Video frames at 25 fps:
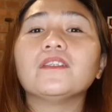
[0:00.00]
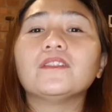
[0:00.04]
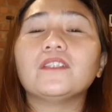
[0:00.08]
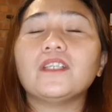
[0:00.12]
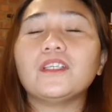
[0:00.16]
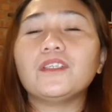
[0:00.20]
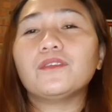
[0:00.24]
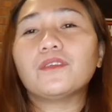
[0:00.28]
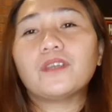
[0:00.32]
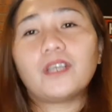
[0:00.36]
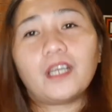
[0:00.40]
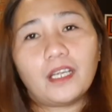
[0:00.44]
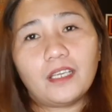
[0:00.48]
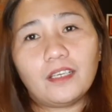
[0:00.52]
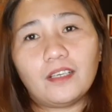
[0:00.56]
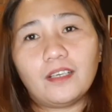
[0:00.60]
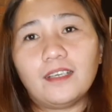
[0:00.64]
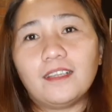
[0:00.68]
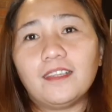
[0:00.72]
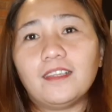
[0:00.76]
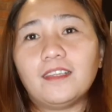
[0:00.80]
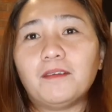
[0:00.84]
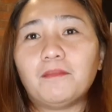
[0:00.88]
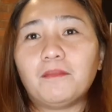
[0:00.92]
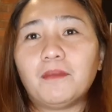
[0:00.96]
then you can
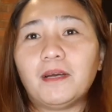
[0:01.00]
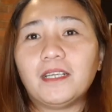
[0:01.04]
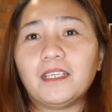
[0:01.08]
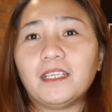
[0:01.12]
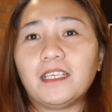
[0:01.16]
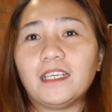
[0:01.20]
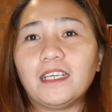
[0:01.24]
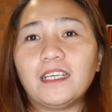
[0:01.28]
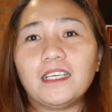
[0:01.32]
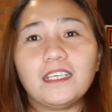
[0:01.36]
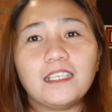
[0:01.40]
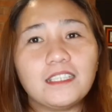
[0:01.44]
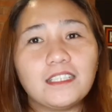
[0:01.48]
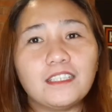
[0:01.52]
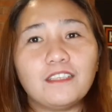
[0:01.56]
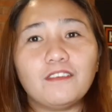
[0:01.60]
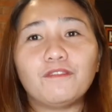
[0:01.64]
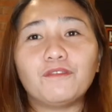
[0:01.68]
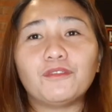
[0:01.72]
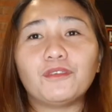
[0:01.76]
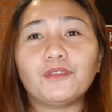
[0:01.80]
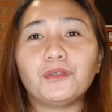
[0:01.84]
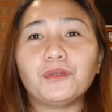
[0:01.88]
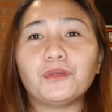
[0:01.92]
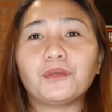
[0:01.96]
earn the money. Easy
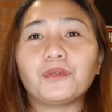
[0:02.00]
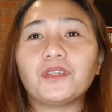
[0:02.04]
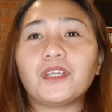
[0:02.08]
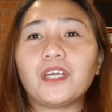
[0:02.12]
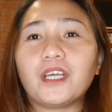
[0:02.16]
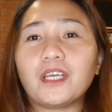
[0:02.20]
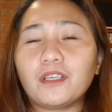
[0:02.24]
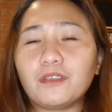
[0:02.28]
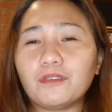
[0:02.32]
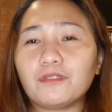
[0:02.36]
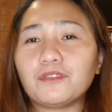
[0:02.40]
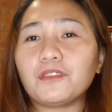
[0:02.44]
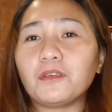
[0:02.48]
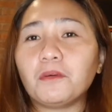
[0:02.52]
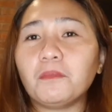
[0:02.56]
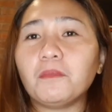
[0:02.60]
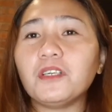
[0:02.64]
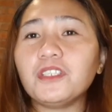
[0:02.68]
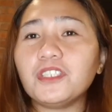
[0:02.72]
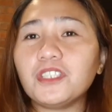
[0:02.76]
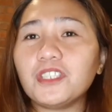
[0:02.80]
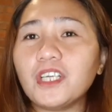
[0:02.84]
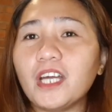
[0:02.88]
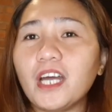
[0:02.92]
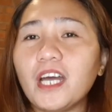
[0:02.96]
for you. Thank you so
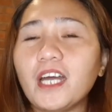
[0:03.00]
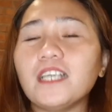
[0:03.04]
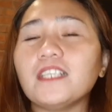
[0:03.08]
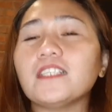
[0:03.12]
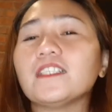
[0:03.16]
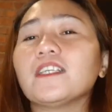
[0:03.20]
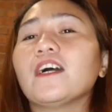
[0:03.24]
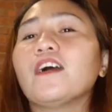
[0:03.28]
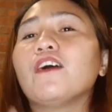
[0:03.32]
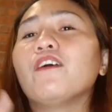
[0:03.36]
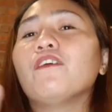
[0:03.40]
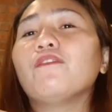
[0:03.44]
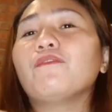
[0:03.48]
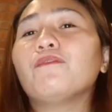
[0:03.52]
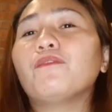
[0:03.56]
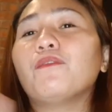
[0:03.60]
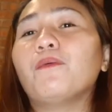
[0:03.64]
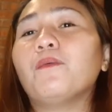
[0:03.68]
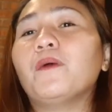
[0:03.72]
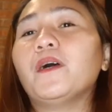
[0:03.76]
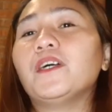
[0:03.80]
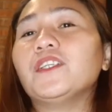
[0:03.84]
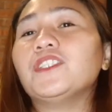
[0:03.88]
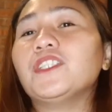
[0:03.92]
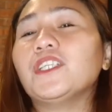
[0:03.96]
much, guys,
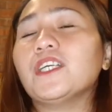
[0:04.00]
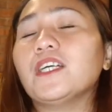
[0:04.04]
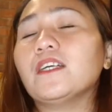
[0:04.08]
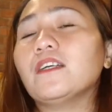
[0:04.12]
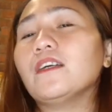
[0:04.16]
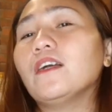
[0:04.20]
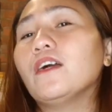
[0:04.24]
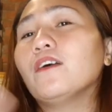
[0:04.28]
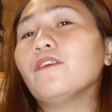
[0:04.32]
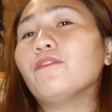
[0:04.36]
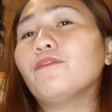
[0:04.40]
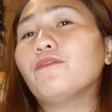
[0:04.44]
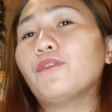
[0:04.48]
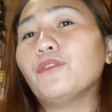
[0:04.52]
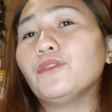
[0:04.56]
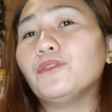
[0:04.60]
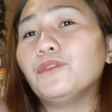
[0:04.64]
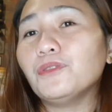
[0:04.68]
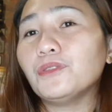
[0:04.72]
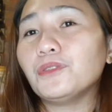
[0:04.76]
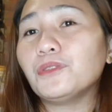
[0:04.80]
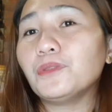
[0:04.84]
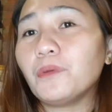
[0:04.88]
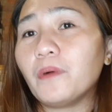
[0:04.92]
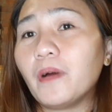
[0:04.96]
for watching. For
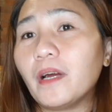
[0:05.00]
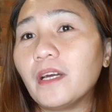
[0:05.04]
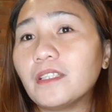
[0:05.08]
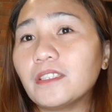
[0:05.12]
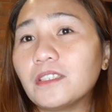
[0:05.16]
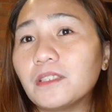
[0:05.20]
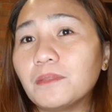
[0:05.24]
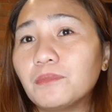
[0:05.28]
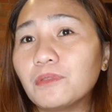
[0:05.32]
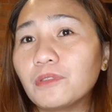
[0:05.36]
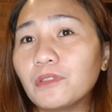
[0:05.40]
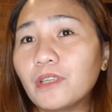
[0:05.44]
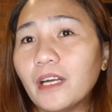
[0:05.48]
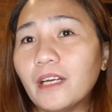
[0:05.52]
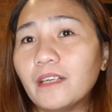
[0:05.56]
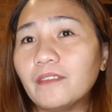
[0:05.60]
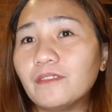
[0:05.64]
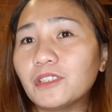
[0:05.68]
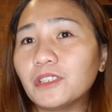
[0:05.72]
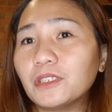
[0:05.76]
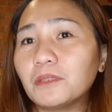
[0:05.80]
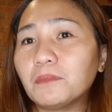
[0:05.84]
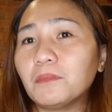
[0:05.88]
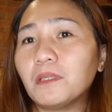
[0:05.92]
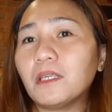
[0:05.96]
those who are
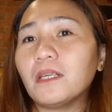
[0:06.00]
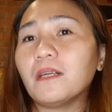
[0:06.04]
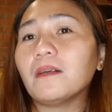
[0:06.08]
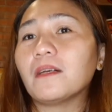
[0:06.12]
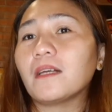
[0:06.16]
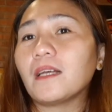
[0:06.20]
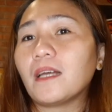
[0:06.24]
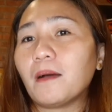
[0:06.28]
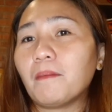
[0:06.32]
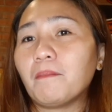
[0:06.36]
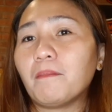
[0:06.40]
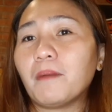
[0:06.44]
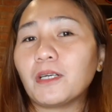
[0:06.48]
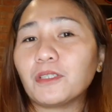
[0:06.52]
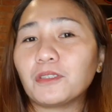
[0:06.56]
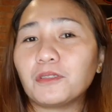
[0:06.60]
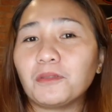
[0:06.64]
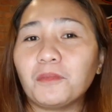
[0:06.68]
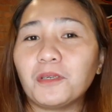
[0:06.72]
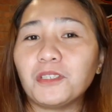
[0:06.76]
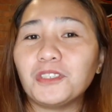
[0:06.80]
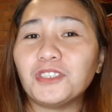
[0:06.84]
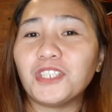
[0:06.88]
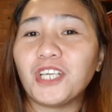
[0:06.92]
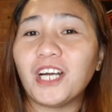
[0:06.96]
subscribers me, come back to
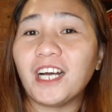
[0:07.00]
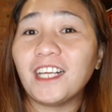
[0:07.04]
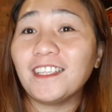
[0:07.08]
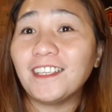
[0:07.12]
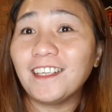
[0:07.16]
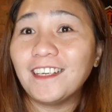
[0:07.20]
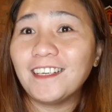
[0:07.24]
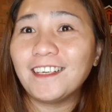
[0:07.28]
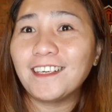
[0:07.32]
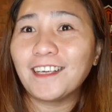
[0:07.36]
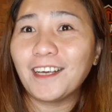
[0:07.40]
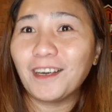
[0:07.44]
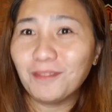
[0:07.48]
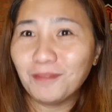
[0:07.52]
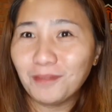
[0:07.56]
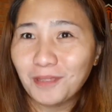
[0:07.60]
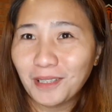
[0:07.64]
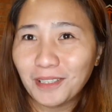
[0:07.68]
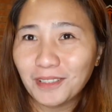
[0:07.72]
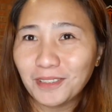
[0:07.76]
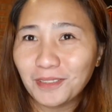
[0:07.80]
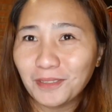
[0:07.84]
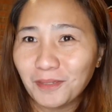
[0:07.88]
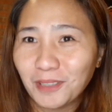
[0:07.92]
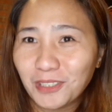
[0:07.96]
my channel, come
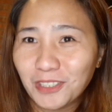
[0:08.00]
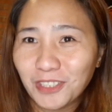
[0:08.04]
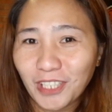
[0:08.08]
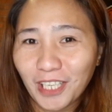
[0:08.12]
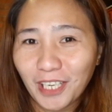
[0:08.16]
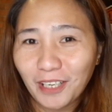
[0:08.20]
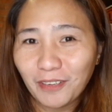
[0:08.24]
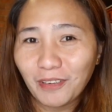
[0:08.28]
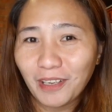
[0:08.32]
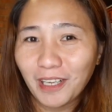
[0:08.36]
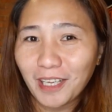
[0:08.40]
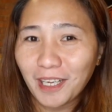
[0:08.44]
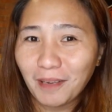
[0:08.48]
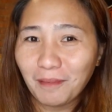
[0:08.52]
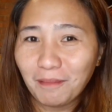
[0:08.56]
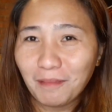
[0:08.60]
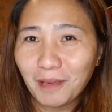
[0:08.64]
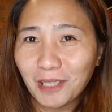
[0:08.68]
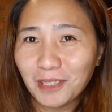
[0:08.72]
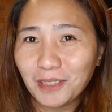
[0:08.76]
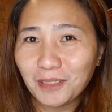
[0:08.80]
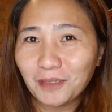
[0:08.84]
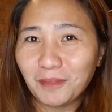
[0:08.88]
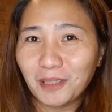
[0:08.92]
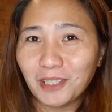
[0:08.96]
back to my channel, come
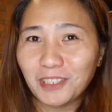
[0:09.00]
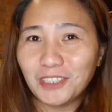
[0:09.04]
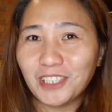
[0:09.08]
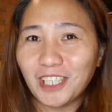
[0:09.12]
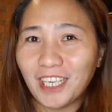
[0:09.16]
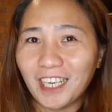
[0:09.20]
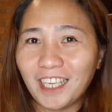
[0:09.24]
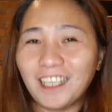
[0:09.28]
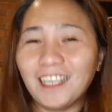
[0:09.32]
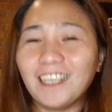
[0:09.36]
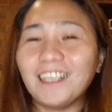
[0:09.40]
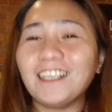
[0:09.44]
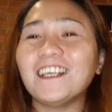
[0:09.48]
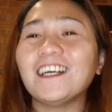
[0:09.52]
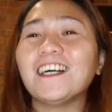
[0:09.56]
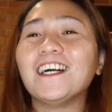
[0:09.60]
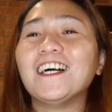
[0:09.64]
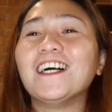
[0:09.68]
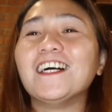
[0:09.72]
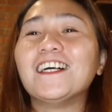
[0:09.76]
back to my channel.